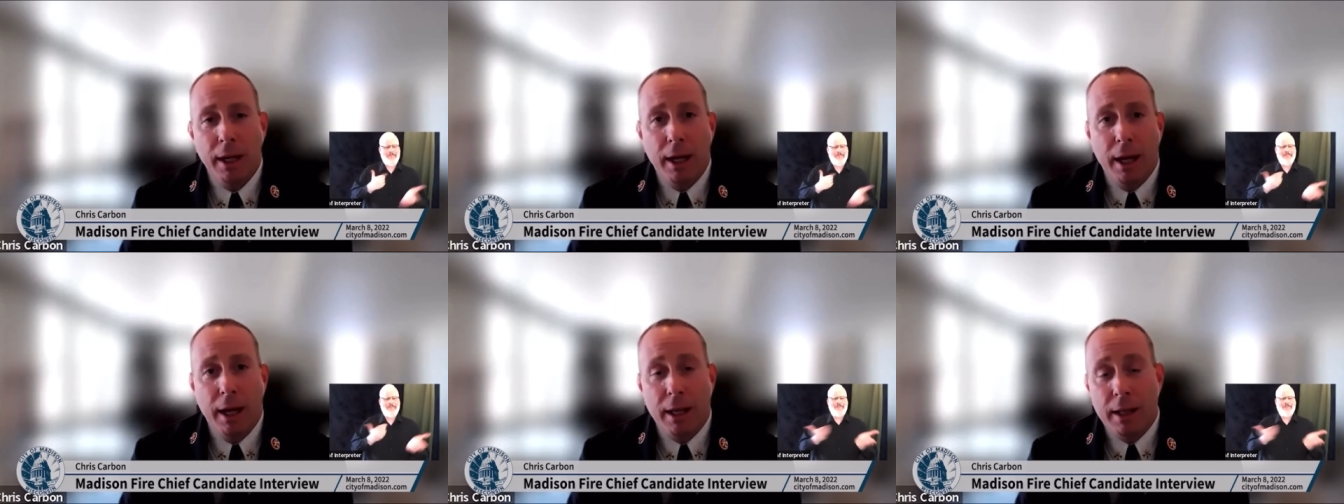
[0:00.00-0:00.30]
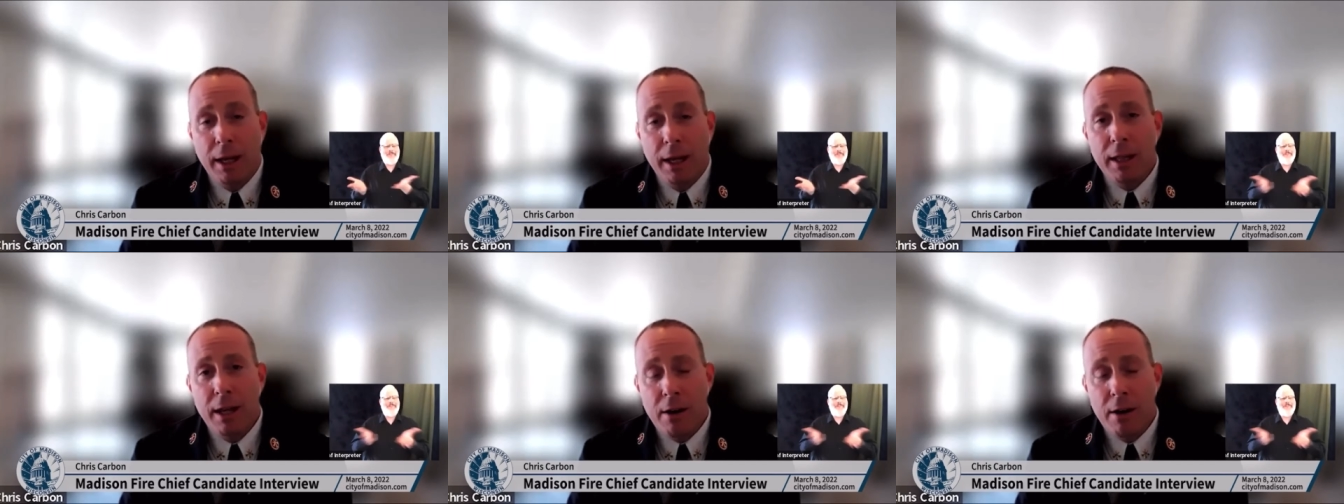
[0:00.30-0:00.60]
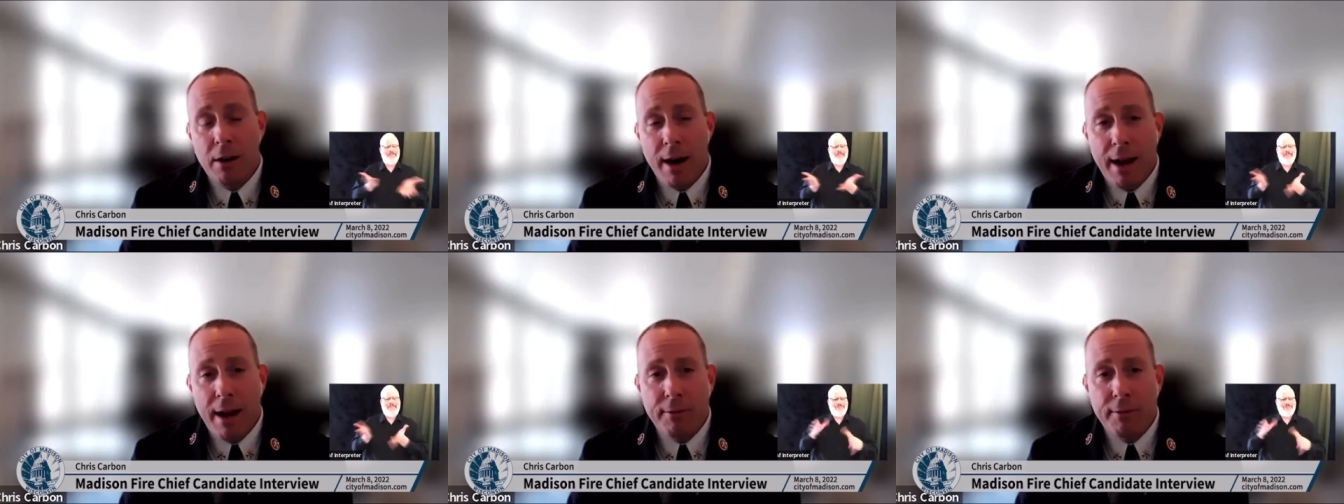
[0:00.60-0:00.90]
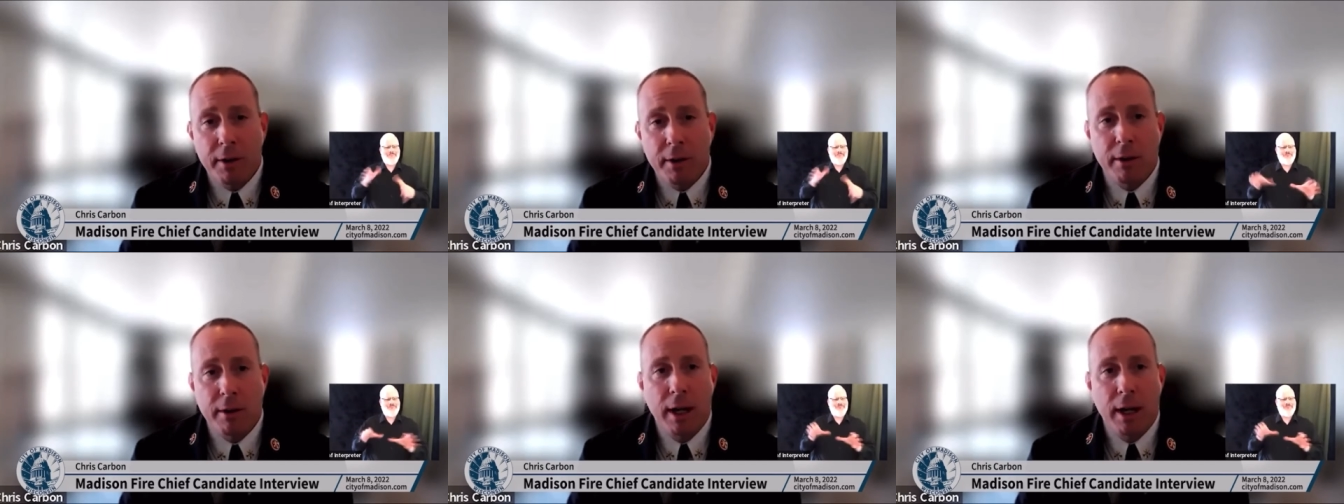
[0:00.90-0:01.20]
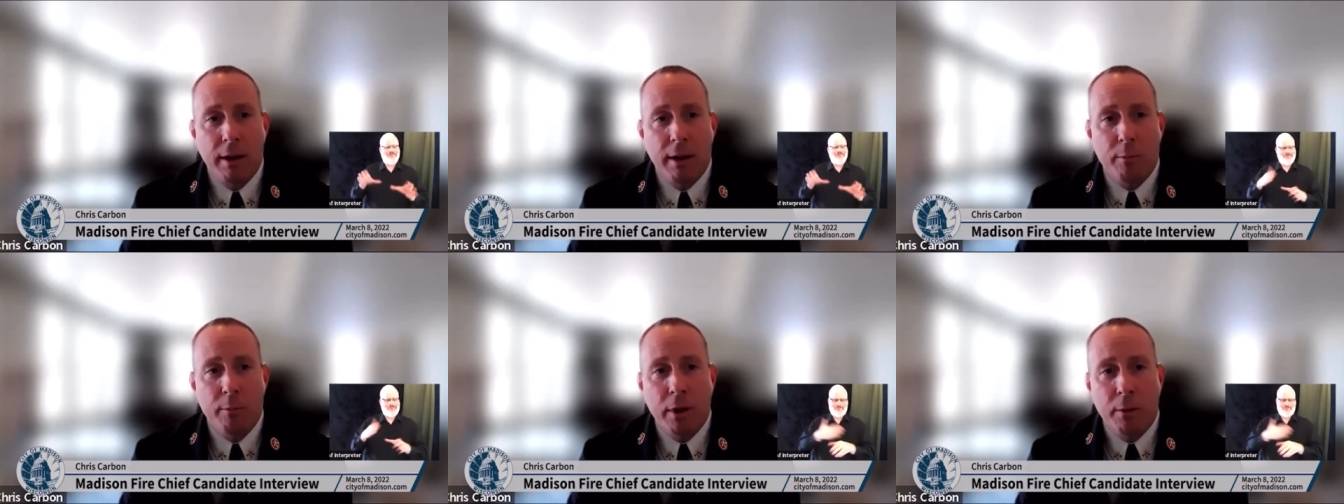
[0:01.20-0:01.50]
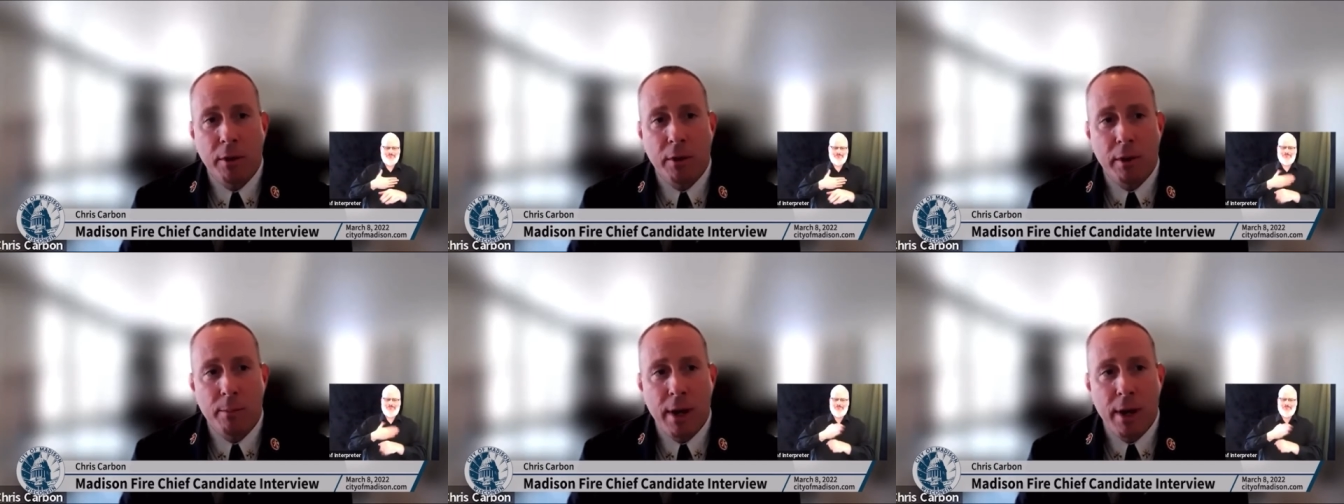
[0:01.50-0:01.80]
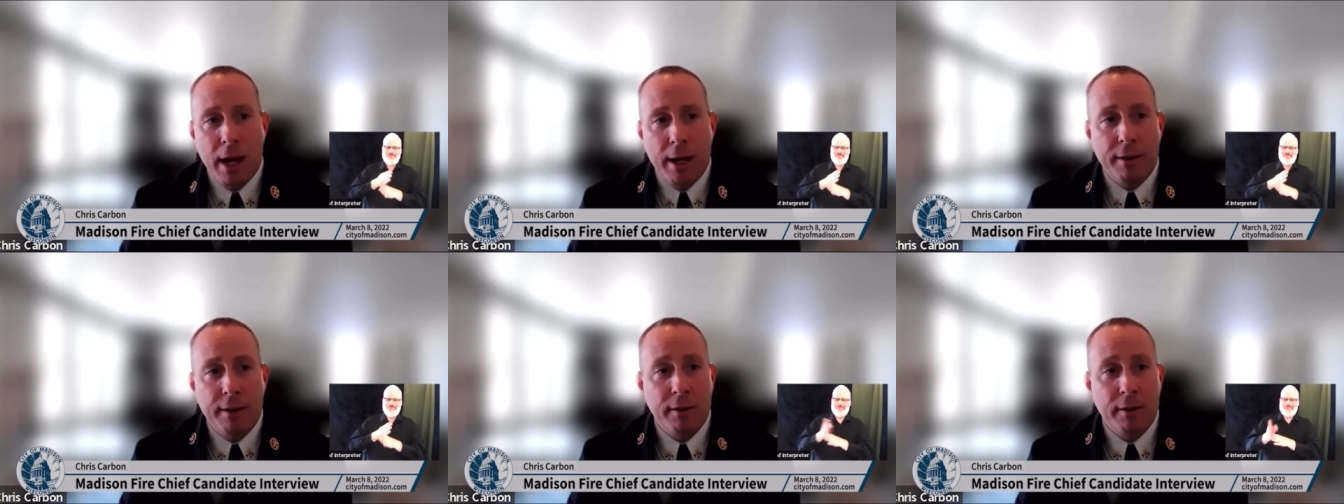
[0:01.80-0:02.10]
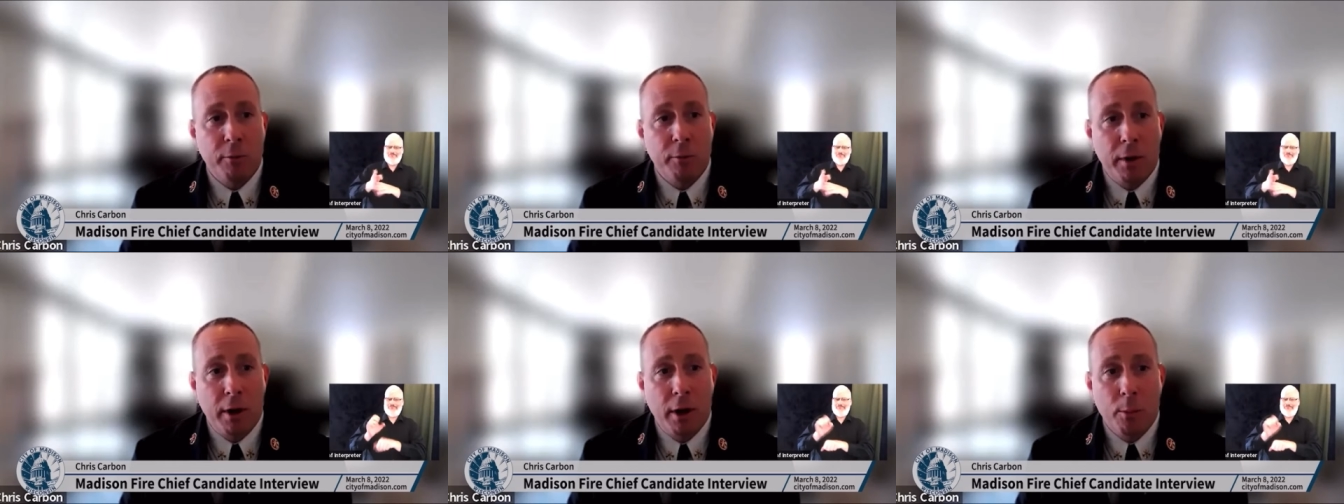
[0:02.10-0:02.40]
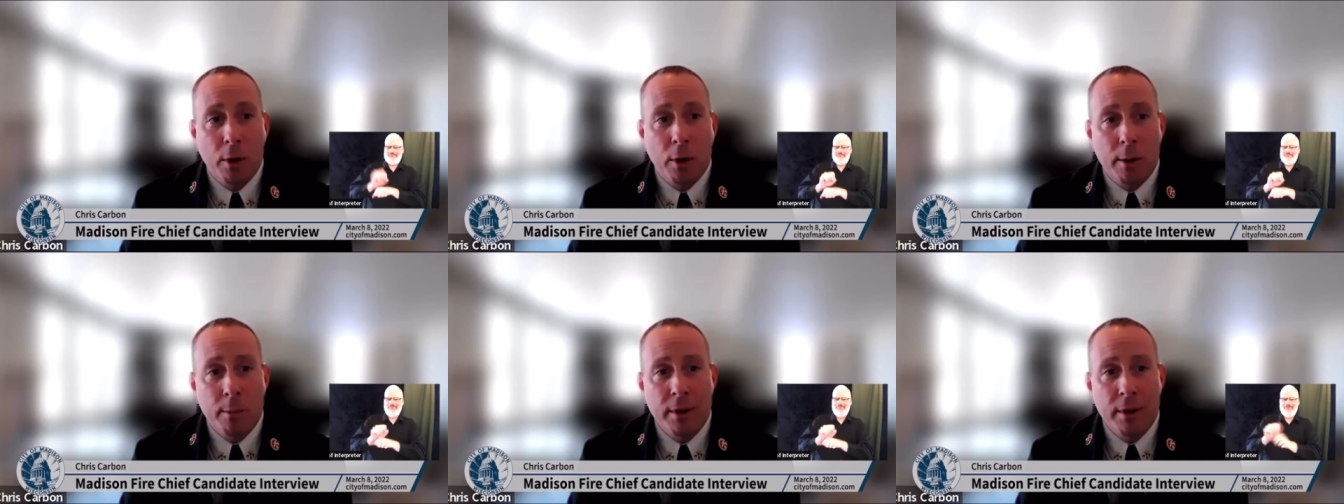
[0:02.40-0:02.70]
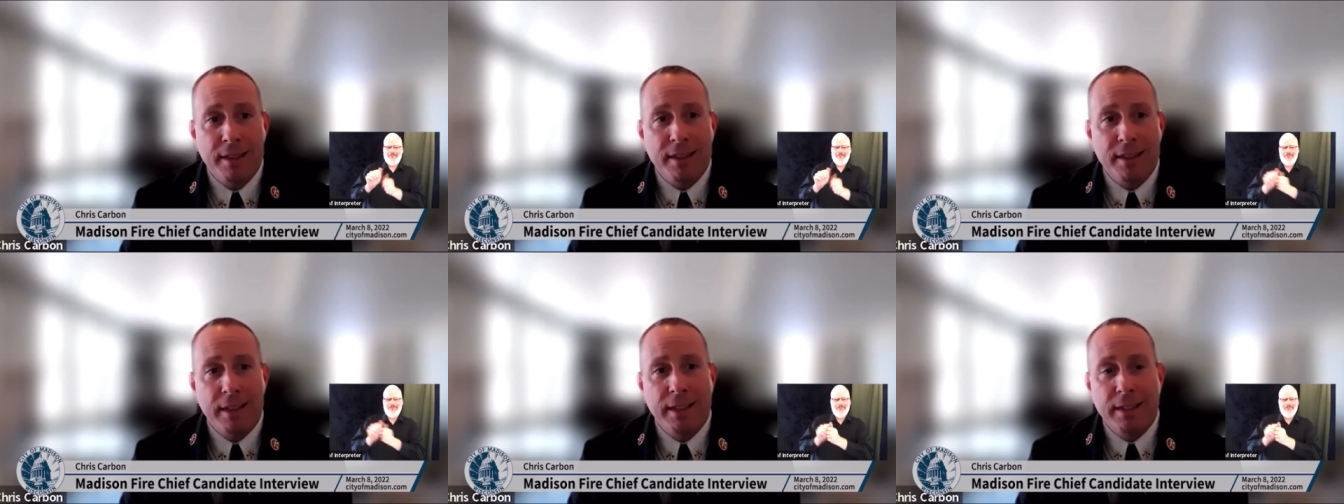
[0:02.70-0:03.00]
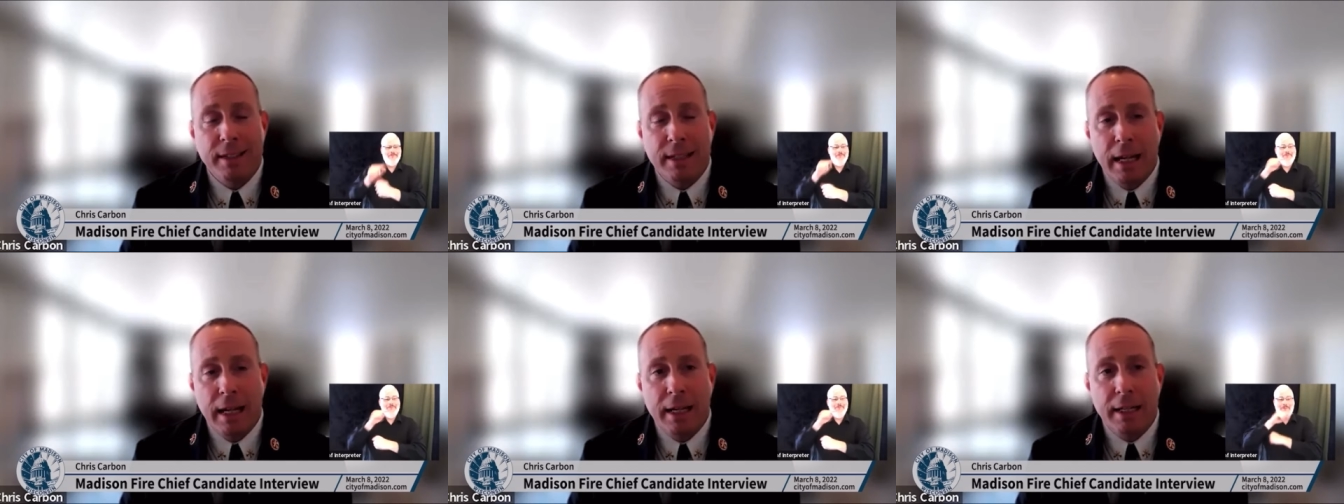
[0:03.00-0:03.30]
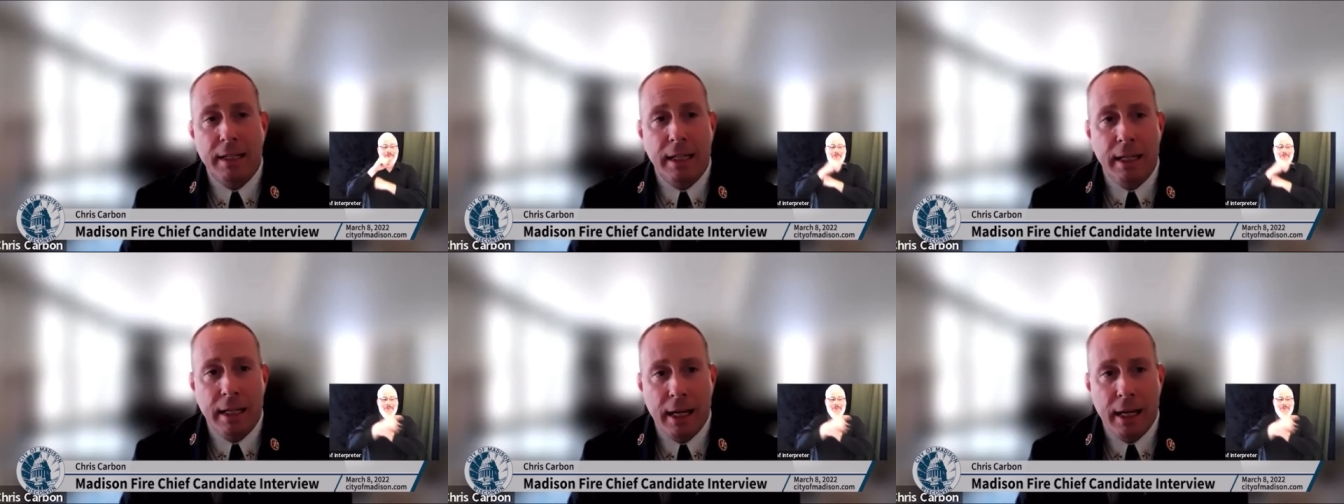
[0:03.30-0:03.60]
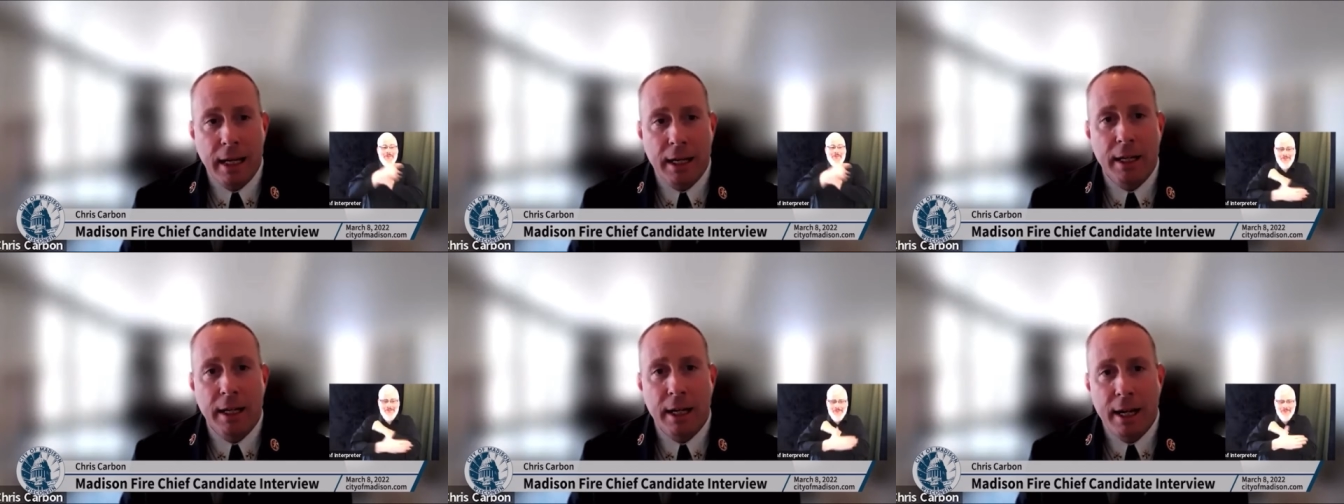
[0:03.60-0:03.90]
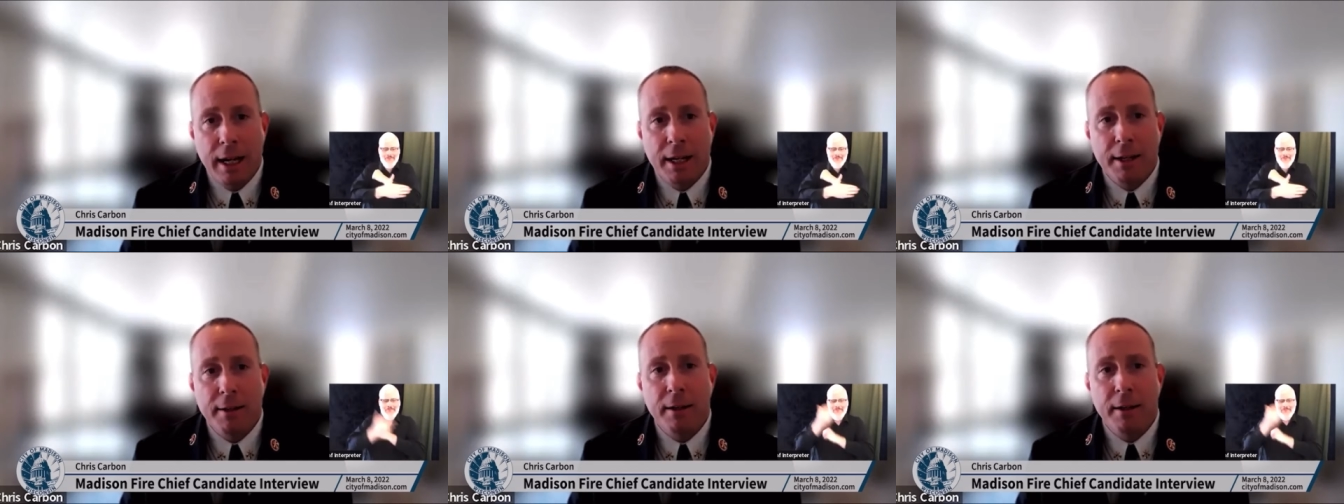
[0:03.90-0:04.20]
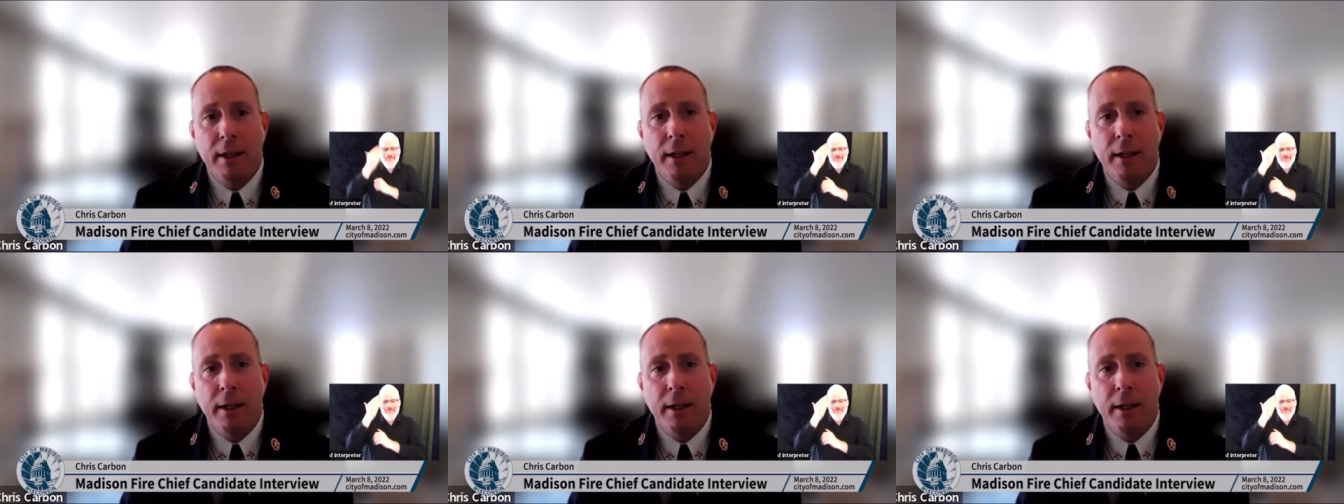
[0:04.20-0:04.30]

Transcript: and then thereafter, I have been with the Madison Fire Department since 1999.